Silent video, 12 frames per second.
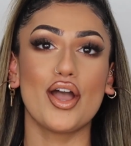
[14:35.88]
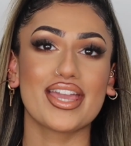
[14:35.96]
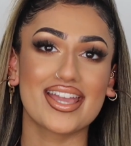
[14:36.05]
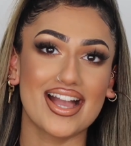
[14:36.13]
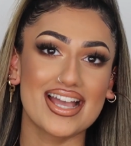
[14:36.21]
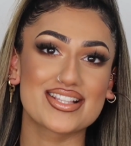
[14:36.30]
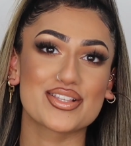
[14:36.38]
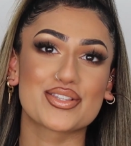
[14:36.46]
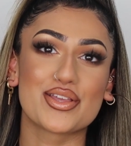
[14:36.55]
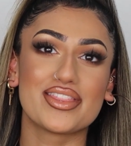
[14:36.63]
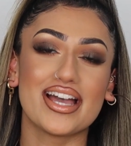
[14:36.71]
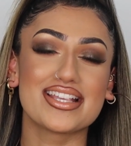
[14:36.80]
Okay guys,
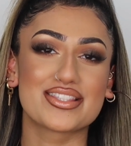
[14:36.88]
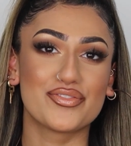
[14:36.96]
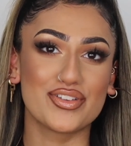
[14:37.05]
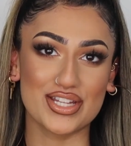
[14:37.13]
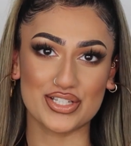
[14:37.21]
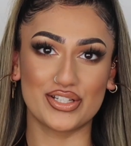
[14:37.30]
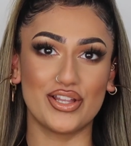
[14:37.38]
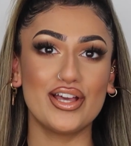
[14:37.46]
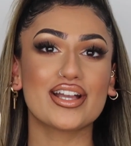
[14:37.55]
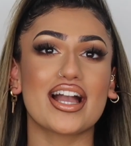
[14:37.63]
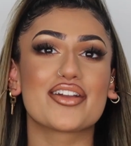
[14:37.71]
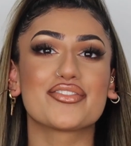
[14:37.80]
so that is the finished
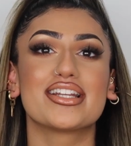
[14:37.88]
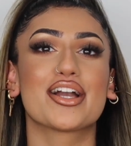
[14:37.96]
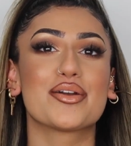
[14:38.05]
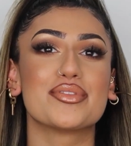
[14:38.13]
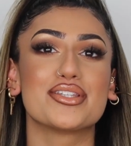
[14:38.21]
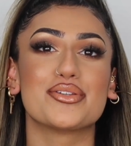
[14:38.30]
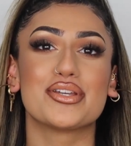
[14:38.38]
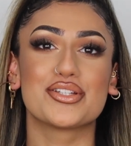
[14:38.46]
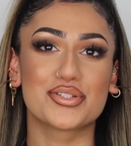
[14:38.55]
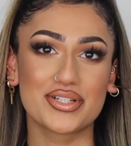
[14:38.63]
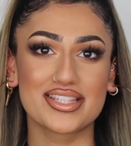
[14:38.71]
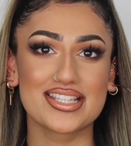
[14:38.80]
look. I really hope that you
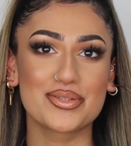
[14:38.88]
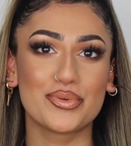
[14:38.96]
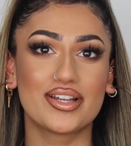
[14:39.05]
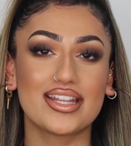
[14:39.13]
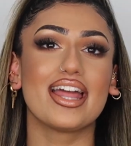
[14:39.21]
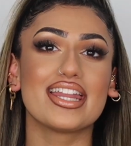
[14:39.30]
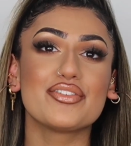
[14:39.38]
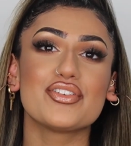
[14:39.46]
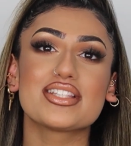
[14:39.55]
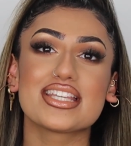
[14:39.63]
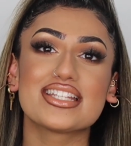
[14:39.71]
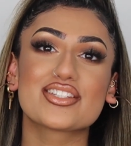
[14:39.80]
enjoyed this one, and if
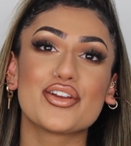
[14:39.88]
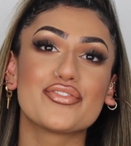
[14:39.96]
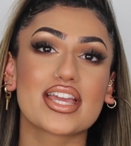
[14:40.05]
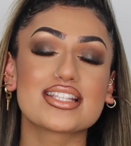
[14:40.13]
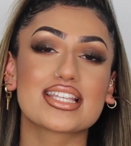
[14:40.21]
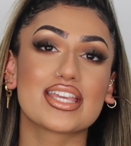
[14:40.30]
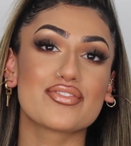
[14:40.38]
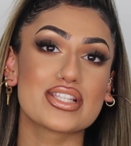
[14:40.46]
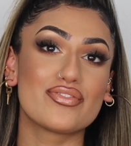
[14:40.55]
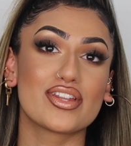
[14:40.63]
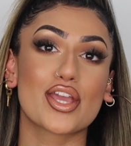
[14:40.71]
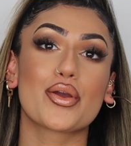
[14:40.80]
you did, don't forget to give
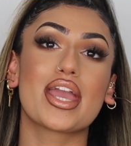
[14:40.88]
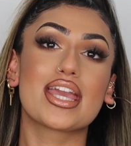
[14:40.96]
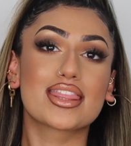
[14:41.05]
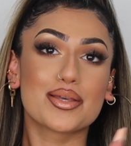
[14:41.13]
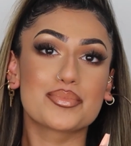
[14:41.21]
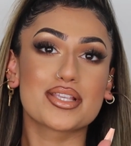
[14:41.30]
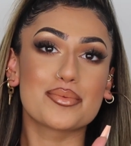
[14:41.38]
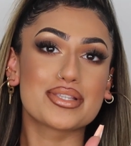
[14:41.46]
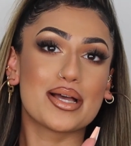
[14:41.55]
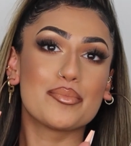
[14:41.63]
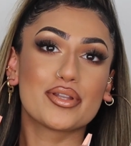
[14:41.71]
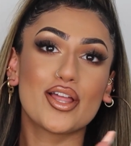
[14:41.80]
this video a thumbs up
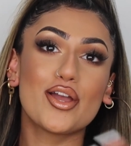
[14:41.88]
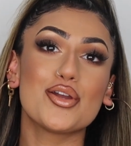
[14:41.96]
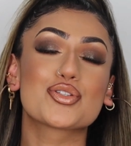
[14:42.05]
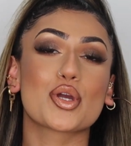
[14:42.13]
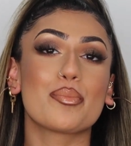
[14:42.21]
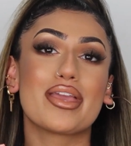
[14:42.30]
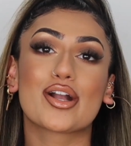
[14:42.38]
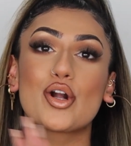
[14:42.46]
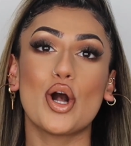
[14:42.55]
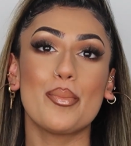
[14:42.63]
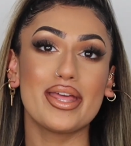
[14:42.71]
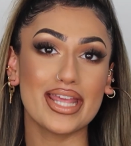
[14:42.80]
down below, drop me a
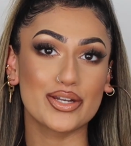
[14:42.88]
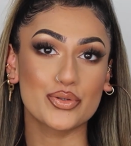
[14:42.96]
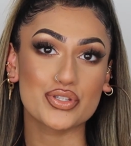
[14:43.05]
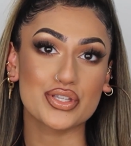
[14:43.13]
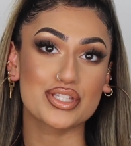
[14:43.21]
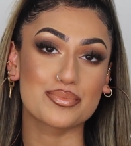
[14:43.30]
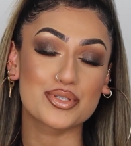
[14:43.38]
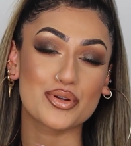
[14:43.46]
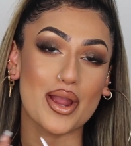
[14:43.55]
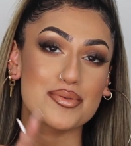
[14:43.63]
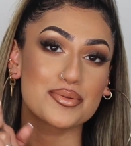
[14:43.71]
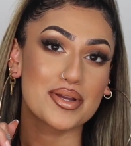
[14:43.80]
comment, and also
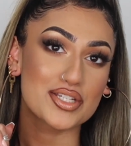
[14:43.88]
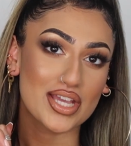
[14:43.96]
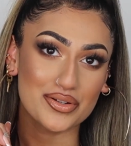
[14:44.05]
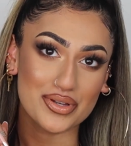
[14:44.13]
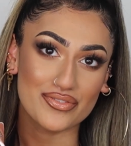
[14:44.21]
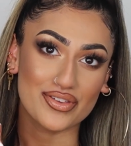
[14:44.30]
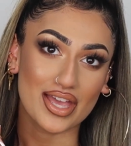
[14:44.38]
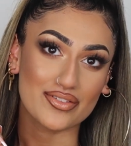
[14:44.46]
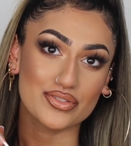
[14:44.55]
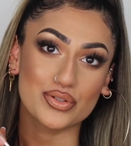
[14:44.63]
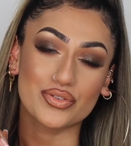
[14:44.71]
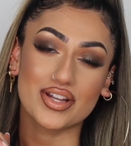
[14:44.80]
subscribe to my channel if you
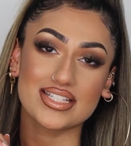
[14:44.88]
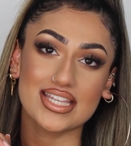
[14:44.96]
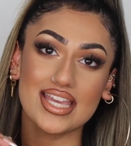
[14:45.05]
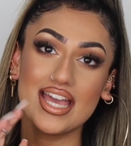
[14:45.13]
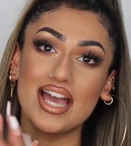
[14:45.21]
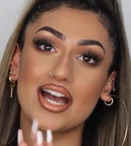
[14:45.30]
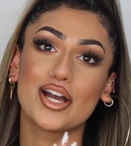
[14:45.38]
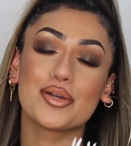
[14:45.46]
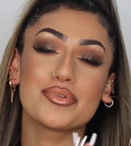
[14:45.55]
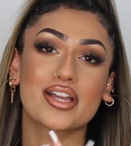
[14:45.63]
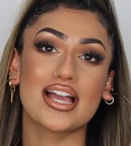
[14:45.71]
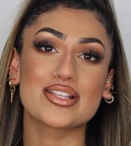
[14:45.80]
haven't already. I
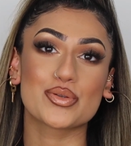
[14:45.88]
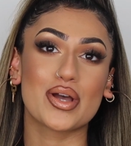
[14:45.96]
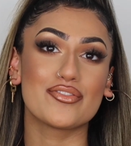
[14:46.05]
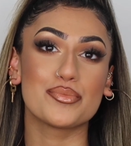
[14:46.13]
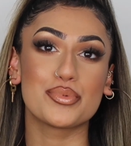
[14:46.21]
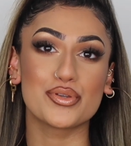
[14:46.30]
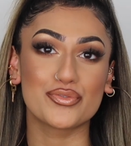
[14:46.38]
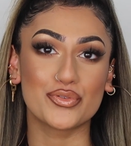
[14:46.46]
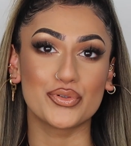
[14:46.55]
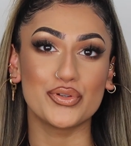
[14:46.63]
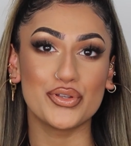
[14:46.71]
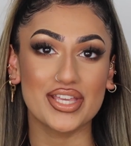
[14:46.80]
hope you guys all have a
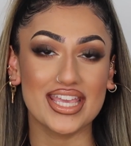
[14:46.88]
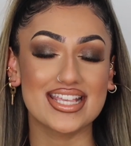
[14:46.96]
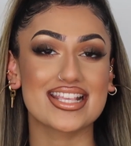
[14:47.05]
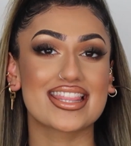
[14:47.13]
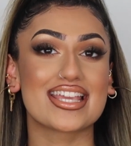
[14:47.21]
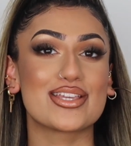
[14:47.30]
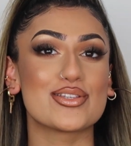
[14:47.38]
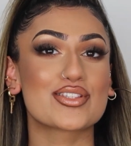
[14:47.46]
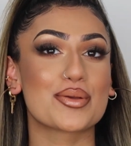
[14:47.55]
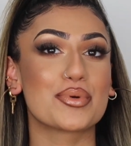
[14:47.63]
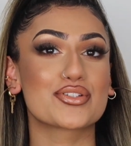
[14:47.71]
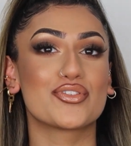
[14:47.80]
beautiful New Year's. Thank you
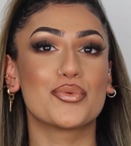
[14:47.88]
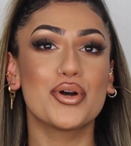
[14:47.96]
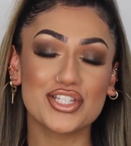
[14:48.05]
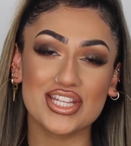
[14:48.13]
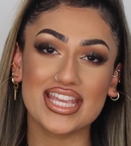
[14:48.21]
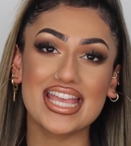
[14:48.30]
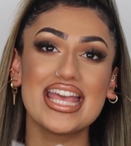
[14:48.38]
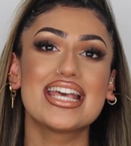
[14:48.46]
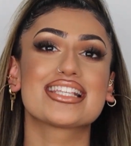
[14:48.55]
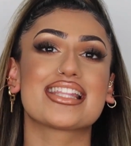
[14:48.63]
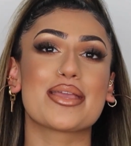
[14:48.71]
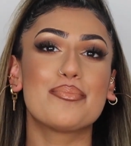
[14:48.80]
so much for watching.
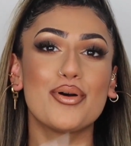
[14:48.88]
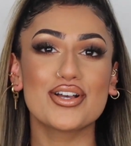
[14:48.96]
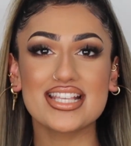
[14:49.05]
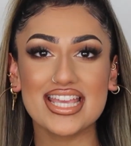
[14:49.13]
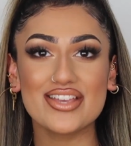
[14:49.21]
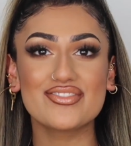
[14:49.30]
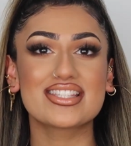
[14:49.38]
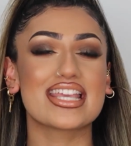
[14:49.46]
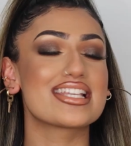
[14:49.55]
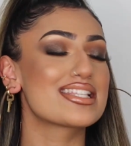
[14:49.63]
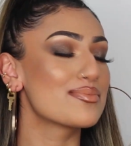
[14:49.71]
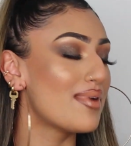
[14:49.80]
Stay positive,
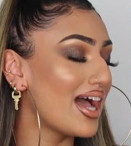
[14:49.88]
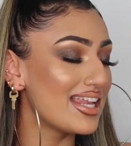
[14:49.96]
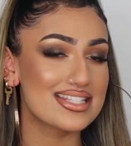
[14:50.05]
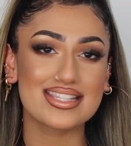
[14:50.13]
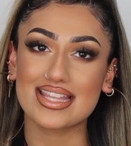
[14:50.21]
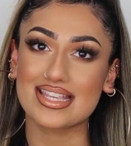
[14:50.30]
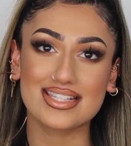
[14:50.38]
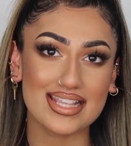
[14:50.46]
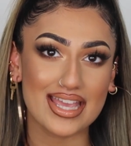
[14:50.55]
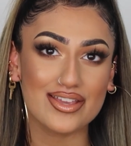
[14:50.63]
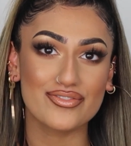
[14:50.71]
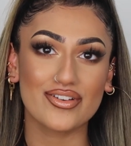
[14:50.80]
stay smiling, stay
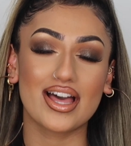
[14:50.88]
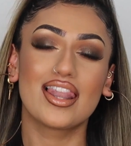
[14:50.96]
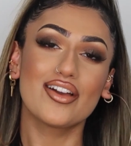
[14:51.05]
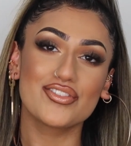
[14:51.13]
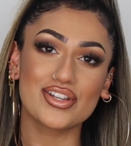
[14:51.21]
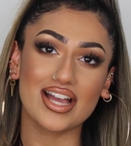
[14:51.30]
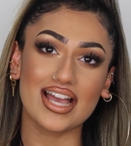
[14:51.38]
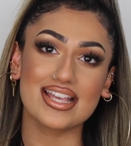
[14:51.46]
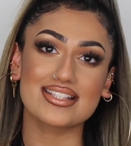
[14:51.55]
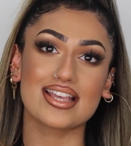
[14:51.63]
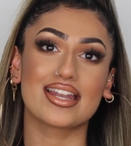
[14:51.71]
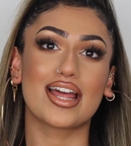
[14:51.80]
safe. I love you
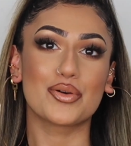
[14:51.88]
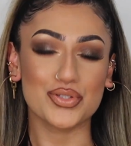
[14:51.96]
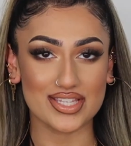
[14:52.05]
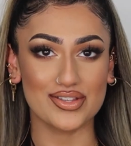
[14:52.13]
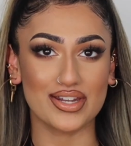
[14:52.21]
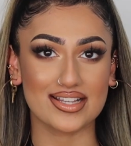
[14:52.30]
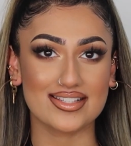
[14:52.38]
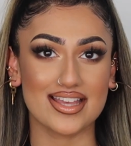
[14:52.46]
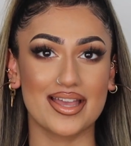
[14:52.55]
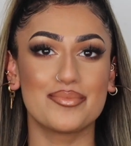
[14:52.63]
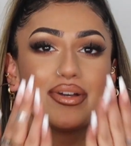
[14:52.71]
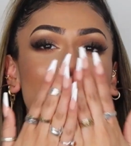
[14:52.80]
guys, and I will see you next
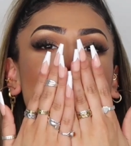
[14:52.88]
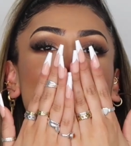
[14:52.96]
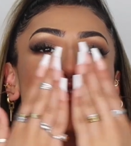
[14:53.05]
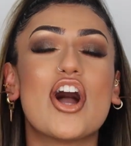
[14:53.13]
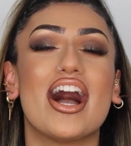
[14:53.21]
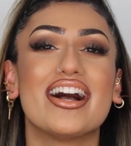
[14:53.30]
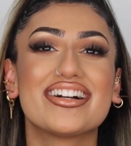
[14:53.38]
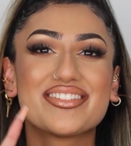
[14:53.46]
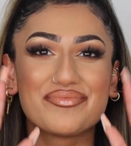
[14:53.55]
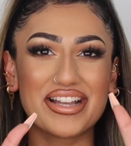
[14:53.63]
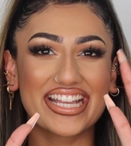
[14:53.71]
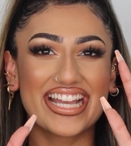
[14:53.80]
time. Mwah.
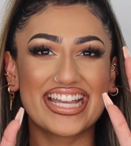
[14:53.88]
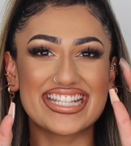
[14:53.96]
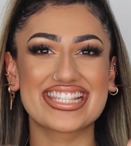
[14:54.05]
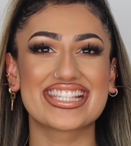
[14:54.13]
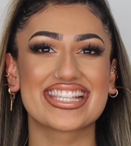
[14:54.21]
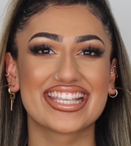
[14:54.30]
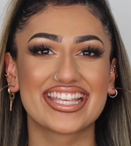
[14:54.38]
Bye guys.